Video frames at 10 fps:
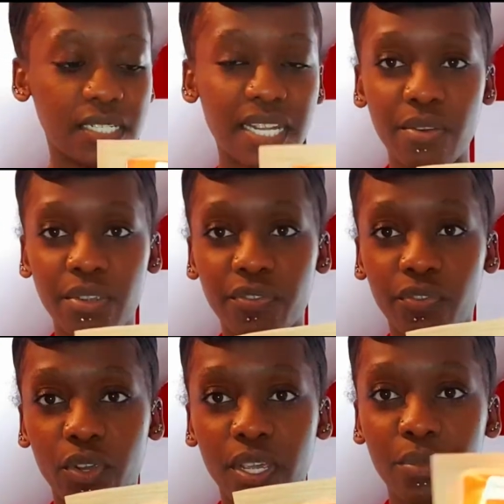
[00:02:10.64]
dairy
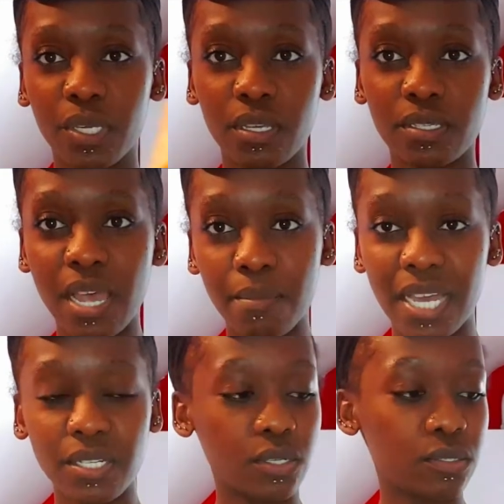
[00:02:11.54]
free because I'm
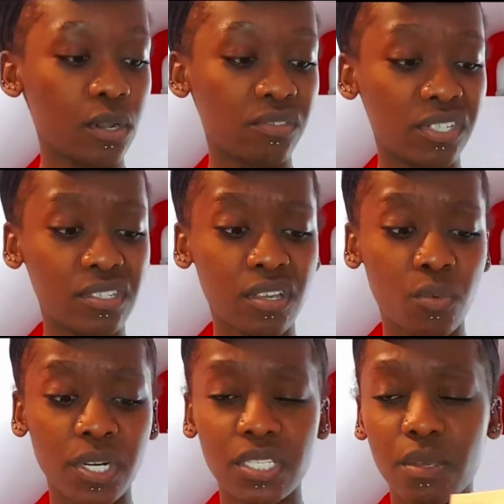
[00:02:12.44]
lactose intolerant, so I
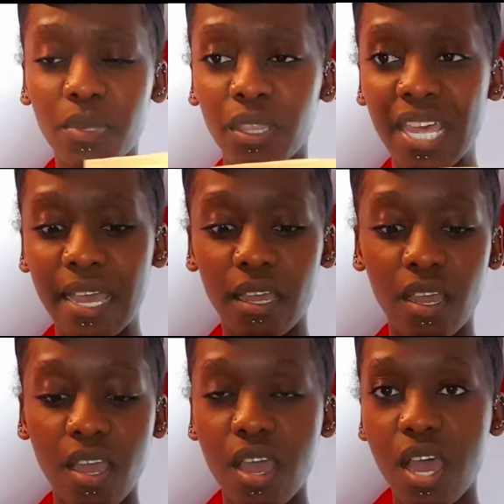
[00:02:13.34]
wanted something that
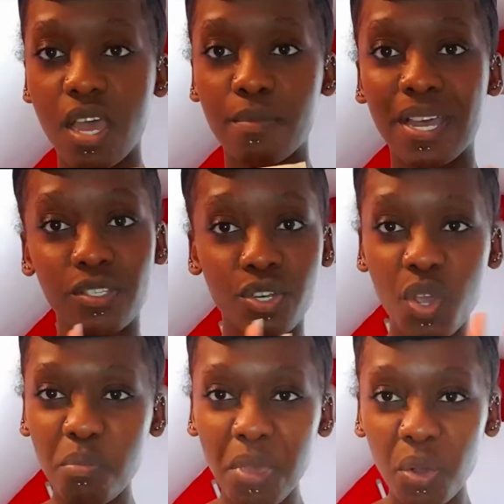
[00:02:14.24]
has
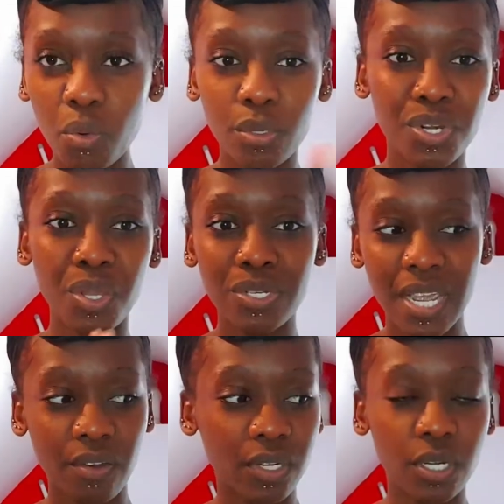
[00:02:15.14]
no milk, no
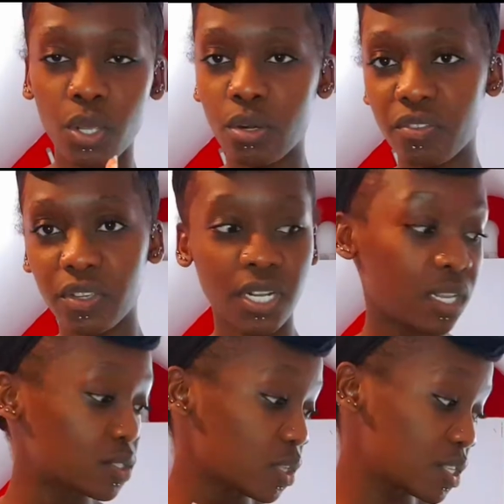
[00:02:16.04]
dairy, no nothing in
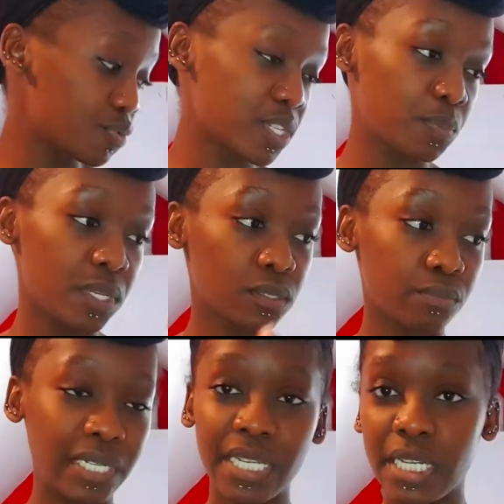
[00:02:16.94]
it. So this recipe is
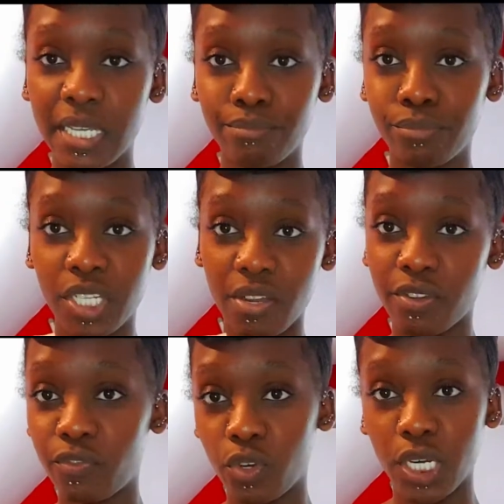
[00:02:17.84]
completely dairy
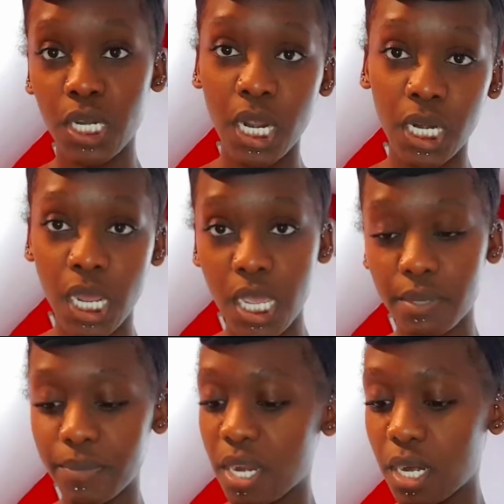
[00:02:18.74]
free, none of
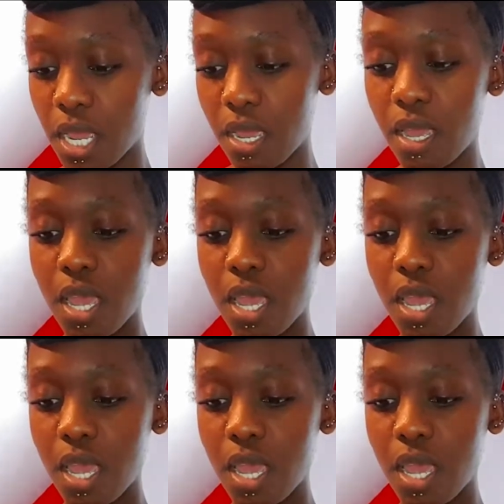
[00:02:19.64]
that.